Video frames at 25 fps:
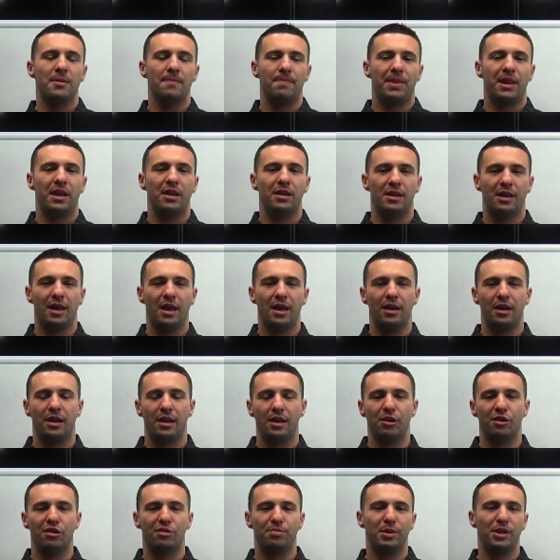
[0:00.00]
indicated
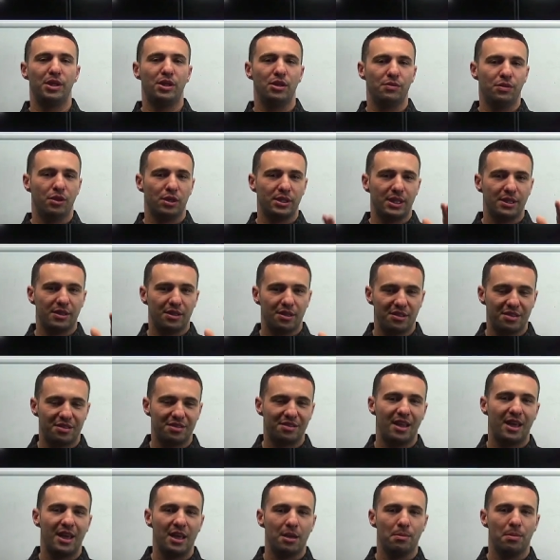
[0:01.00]
airspeed, you've looked at the
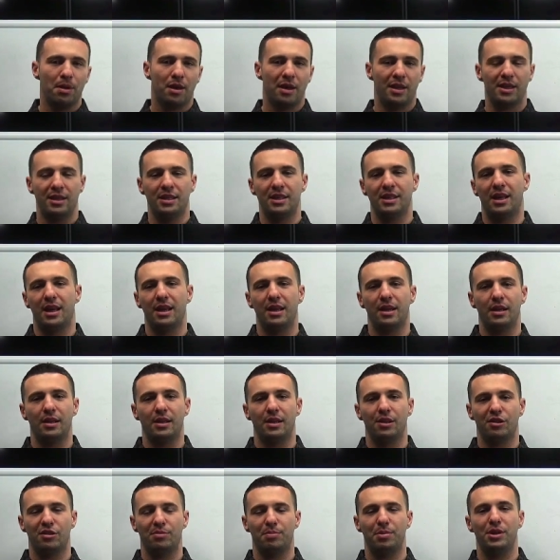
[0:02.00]
standby indicated
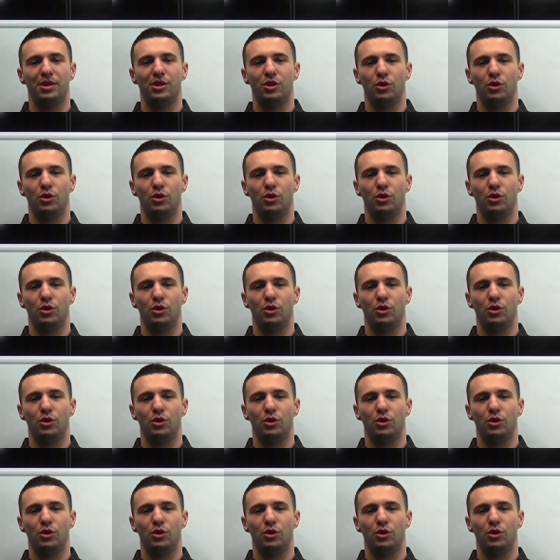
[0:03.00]
airspeed,